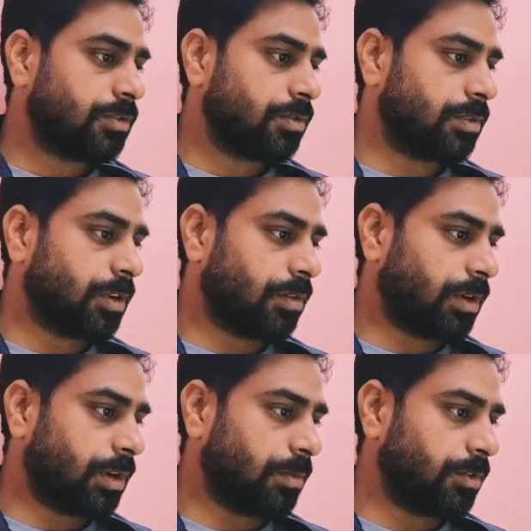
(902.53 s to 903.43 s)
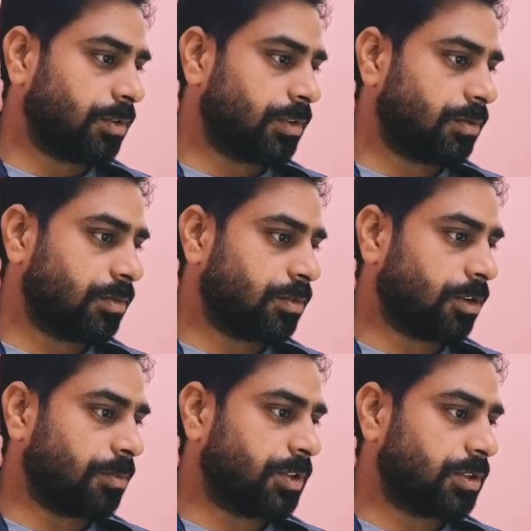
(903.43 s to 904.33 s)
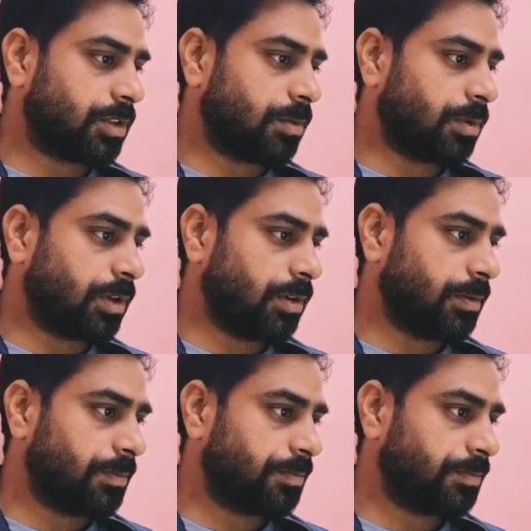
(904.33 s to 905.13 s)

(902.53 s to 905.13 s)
so now I'm going to drop this table.